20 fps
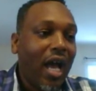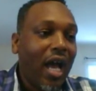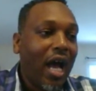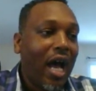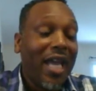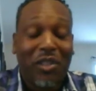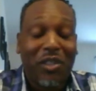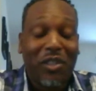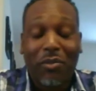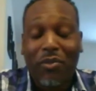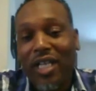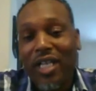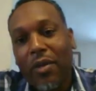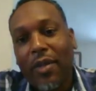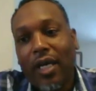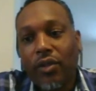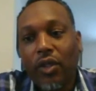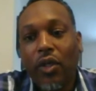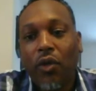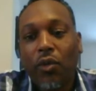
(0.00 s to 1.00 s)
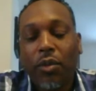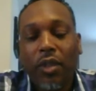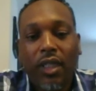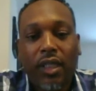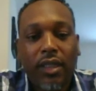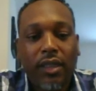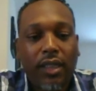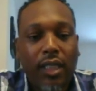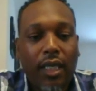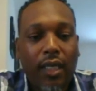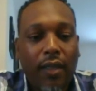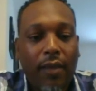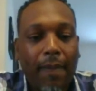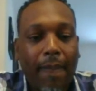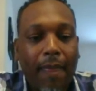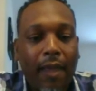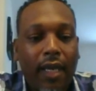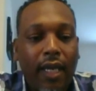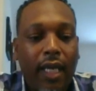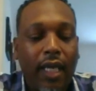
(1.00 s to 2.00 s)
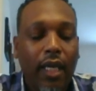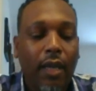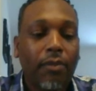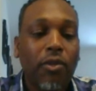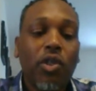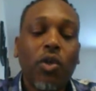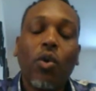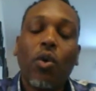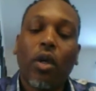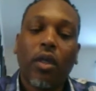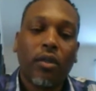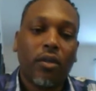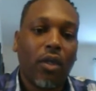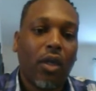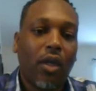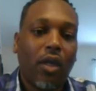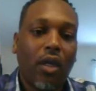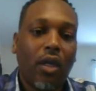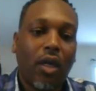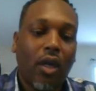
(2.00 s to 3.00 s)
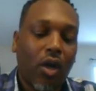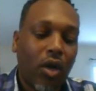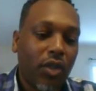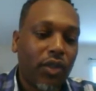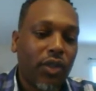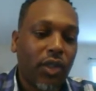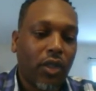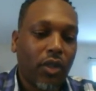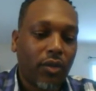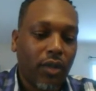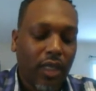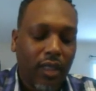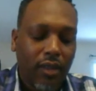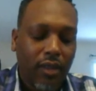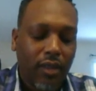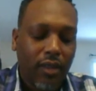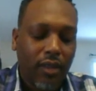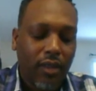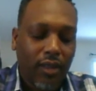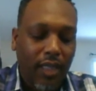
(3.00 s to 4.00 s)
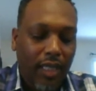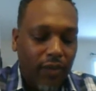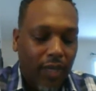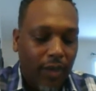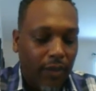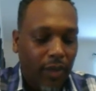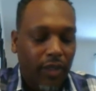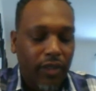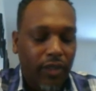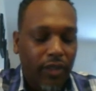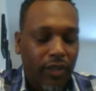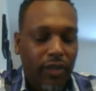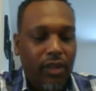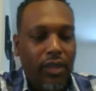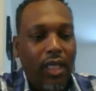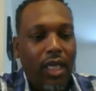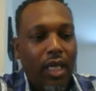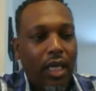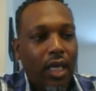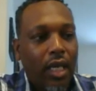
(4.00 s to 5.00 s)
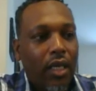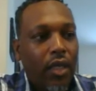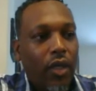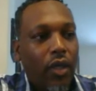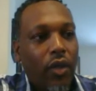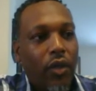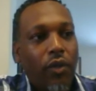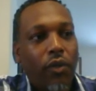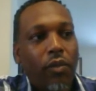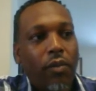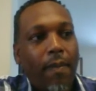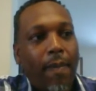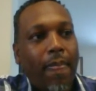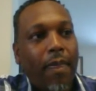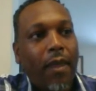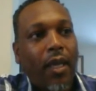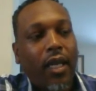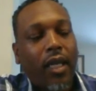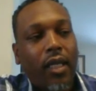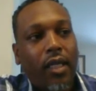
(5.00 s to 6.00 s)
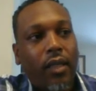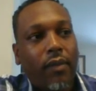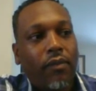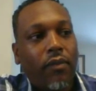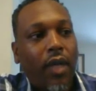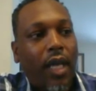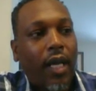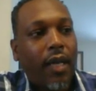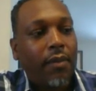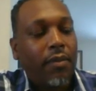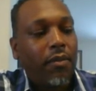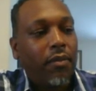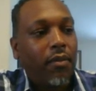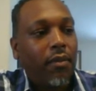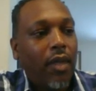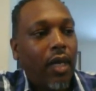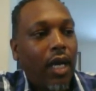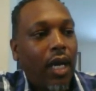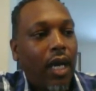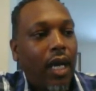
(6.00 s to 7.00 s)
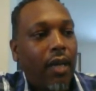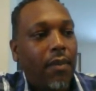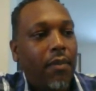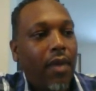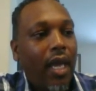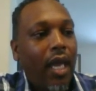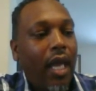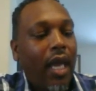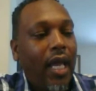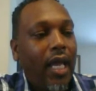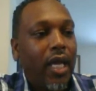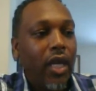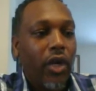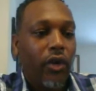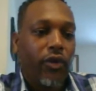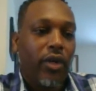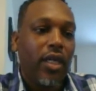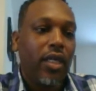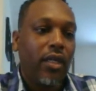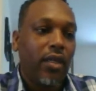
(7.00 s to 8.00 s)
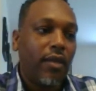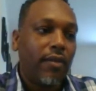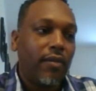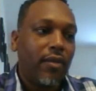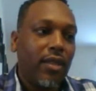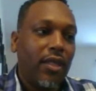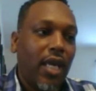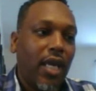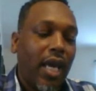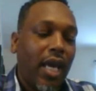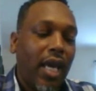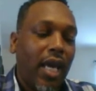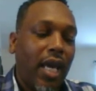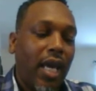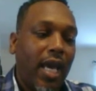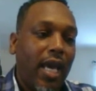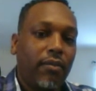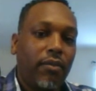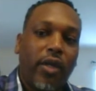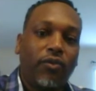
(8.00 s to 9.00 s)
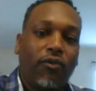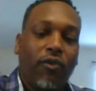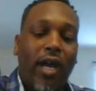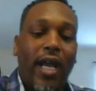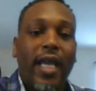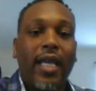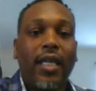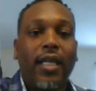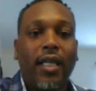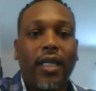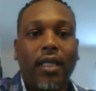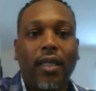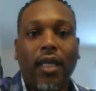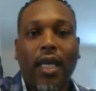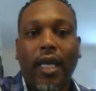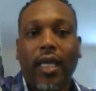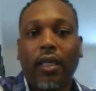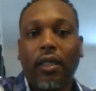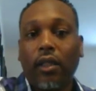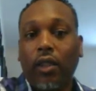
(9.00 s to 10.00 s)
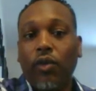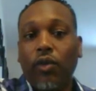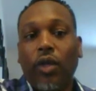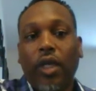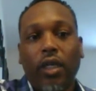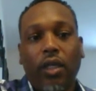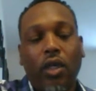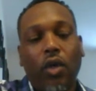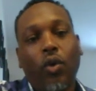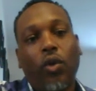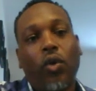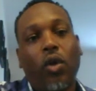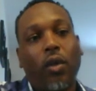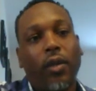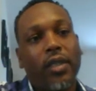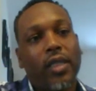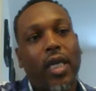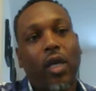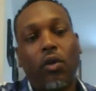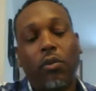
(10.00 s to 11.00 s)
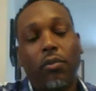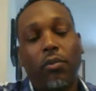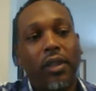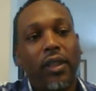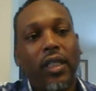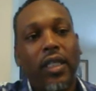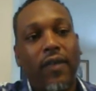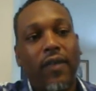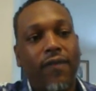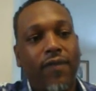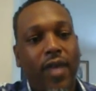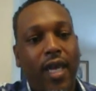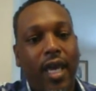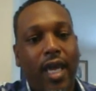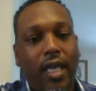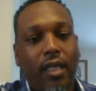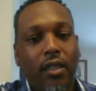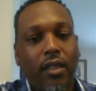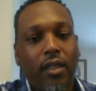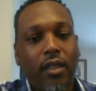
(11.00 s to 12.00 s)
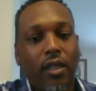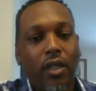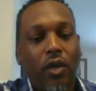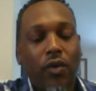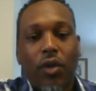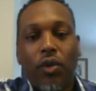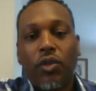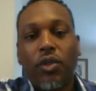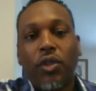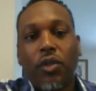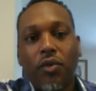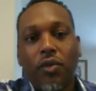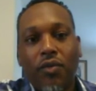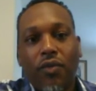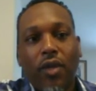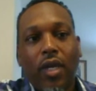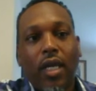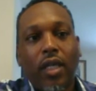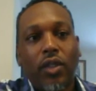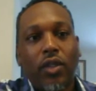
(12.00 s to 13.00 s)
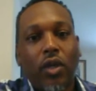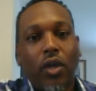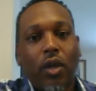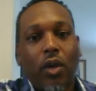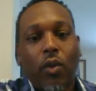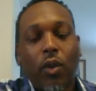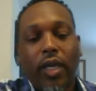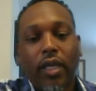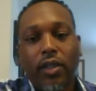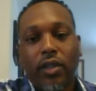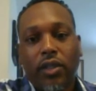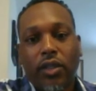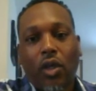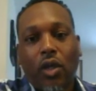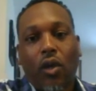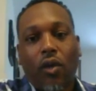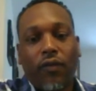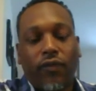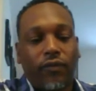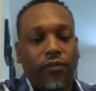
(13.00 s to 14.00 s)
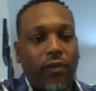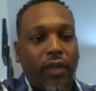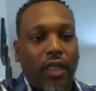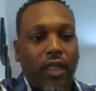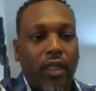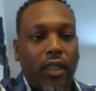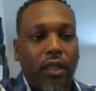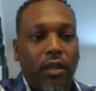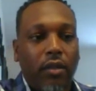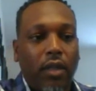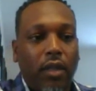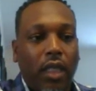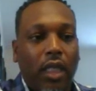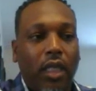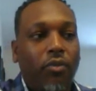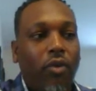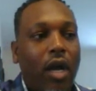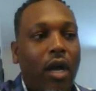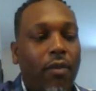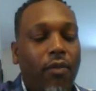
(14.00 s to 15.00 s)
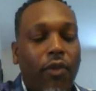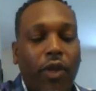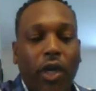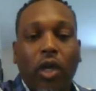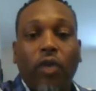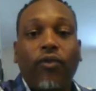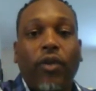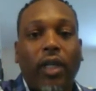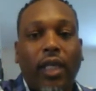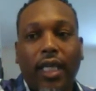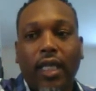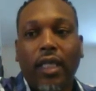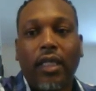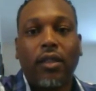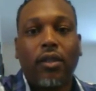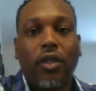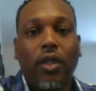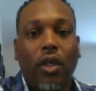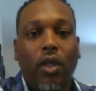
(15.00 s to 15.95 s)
I'm actually about it, because and I'm torn also. Not to get off topic here, is you know, I'm angry that there's rioting and looting going on because I don't believe that those two things are a way to solve any problem. They're unrelated.